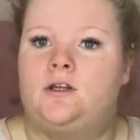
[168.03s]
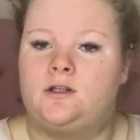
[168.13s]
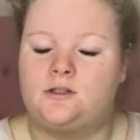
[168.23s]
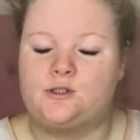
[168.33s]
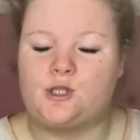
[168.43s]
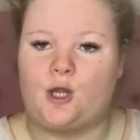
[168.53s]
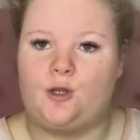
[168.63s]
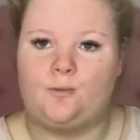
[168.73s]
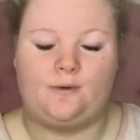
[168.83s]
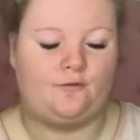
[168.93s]

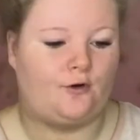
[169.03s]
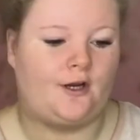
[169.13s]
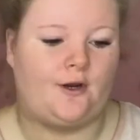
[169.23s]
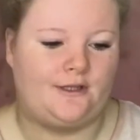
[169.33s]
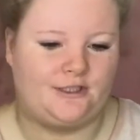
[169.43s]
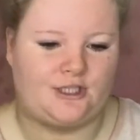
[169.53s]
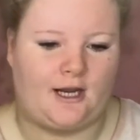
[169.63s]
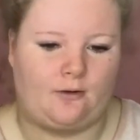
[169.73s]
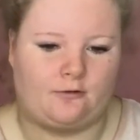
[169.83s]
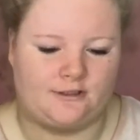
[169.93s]
So before I go in the
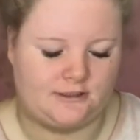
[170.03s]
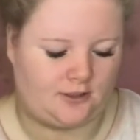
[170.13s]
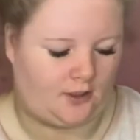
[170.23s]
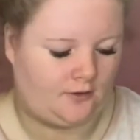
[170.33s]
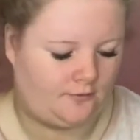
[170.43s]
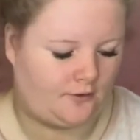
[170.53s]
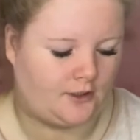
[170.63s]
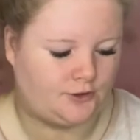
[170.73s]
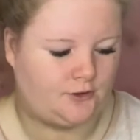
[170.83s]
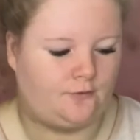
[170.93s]
shower and stuff, I
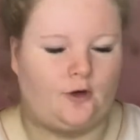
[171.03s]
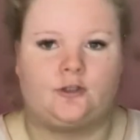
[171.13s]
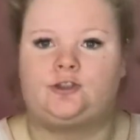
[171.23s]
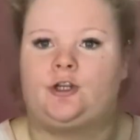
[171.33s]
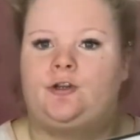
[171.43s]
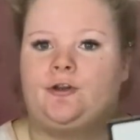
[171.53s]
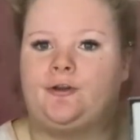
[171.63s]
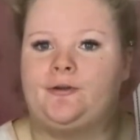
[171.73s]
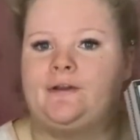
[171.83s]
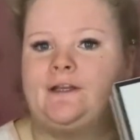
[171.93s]
just thought I'd show
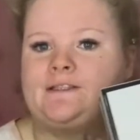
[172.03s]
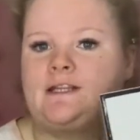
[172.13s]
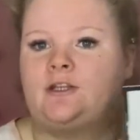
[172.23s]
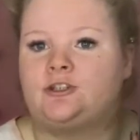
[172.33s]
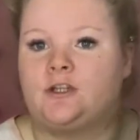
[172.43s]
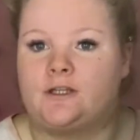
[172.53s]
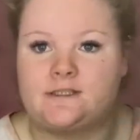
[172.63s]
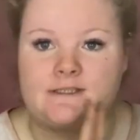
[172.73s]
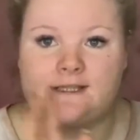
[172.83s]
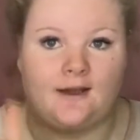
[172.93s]
you the
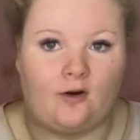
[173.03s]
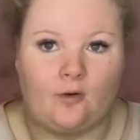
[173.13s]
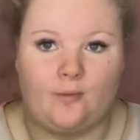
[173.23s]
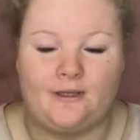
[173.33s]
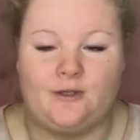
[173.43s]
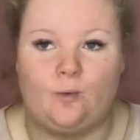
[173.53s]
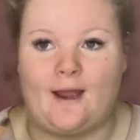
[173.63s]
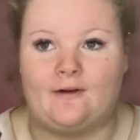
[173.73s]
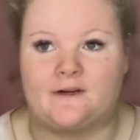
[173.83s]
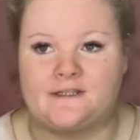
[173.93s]
extensions that I will be
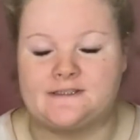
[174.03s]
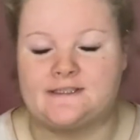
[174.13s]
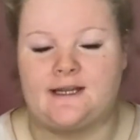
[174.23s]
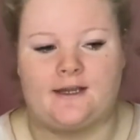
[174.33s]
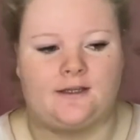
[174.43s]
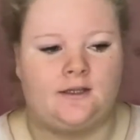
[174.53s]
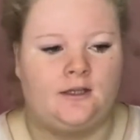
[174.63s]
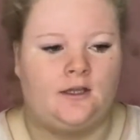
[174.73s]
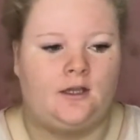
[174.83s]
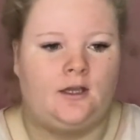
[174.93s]
wearing today.
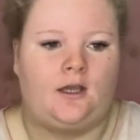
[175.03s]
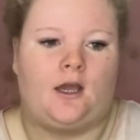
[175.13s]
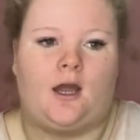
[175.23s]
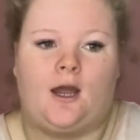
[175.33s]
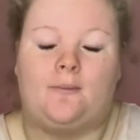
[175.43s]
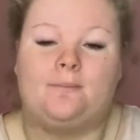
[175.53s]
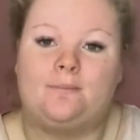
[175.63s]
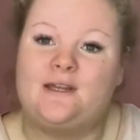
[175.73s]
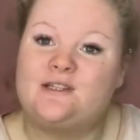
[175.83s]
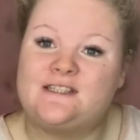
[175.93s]

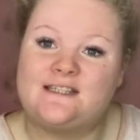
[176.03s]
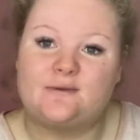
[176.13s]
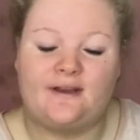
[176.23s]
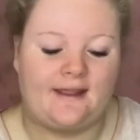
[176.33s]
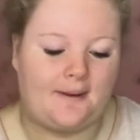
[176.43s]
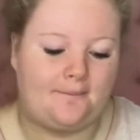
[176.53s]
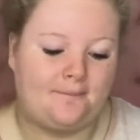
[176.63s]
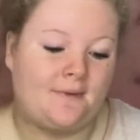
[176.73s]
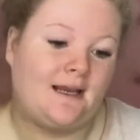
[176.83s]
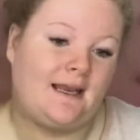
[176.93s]
Because it's one of
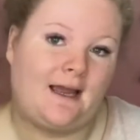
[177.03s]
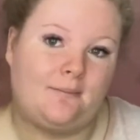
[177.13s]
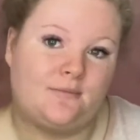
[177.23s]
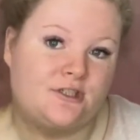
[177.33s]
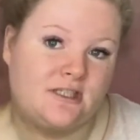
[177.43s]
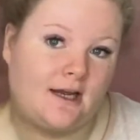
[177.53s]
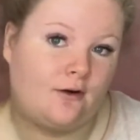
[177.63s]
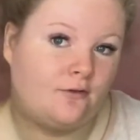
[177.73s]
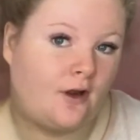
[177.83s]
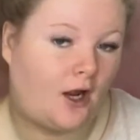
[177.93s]
them glam
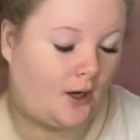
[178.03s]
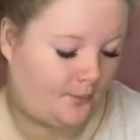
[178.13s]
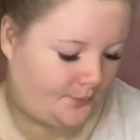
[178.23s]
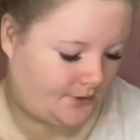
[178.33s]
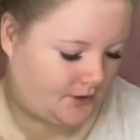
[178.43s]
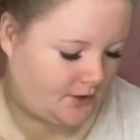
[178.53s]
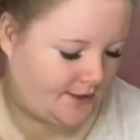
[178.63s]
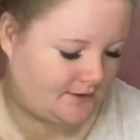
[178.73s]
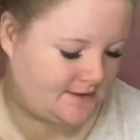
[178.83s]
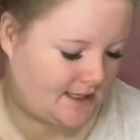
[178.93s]
yourself up
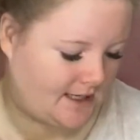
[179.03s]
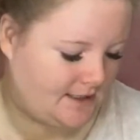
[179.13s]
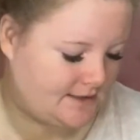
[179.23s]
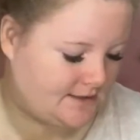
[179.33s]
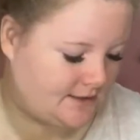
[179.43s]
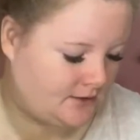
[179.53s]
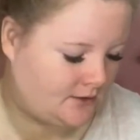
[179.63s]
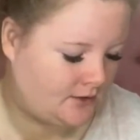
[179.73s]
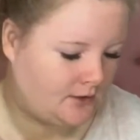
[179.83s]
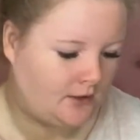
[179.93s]
kind of days,
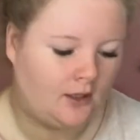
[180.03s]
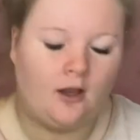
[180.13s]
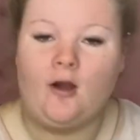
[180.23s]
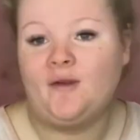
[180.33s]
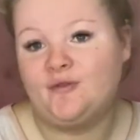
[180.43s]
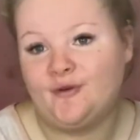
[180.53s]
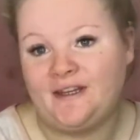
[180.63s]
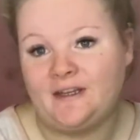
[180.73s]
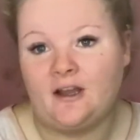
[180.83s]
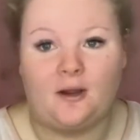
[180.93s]
I
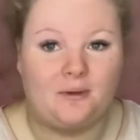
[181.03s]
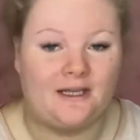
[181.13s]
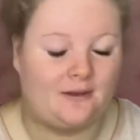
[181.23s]
think I'm gonna